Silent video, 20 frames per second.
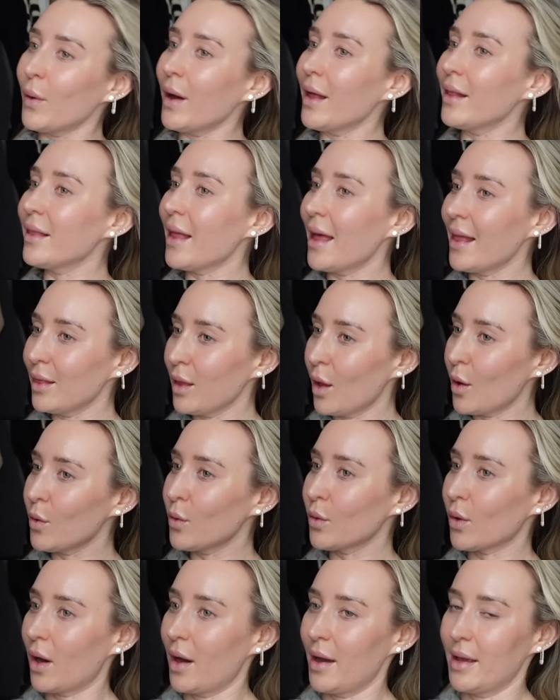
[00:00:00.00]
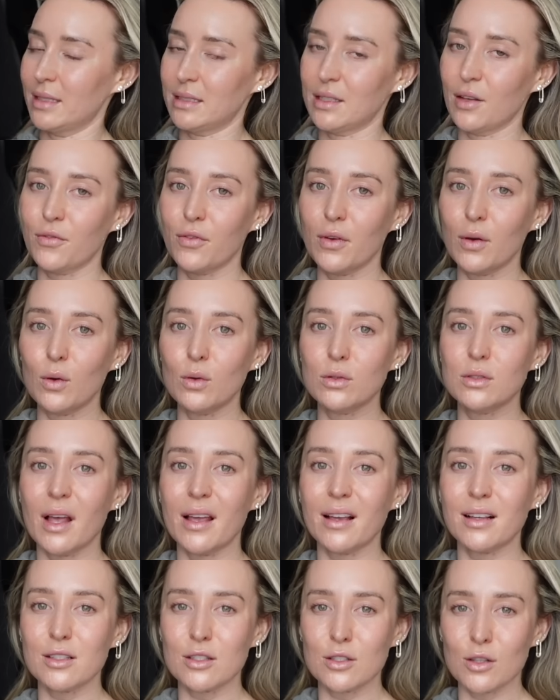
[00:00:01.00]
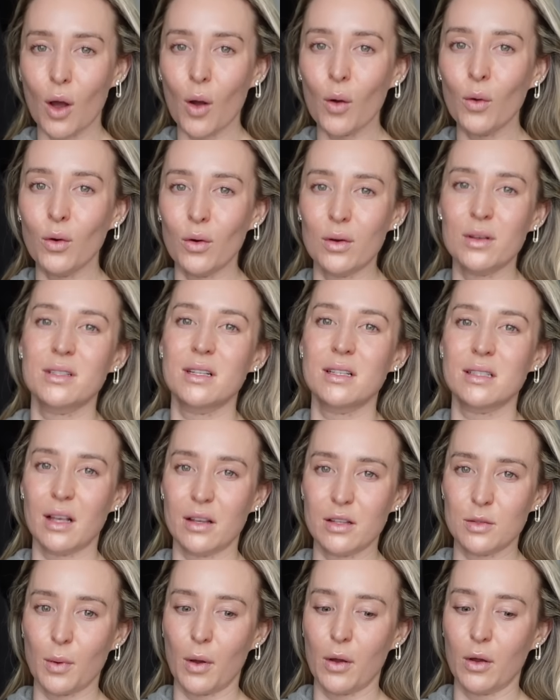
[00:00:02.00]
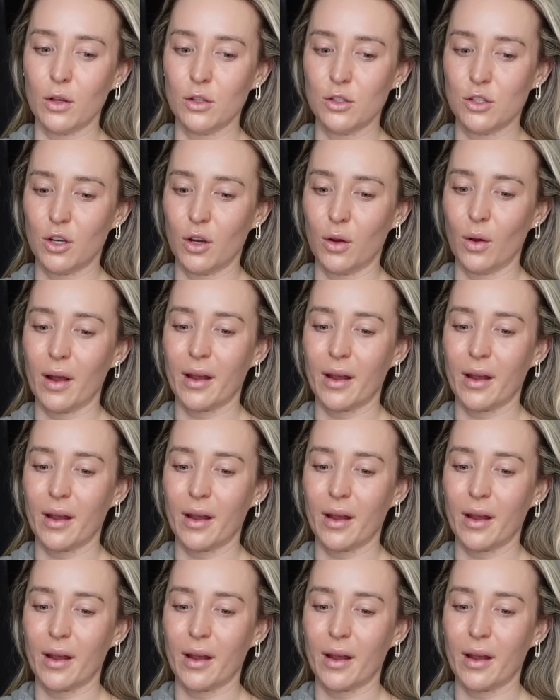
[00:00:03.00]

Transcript: Well, hello guys. It feels like so long since I've spoken to you.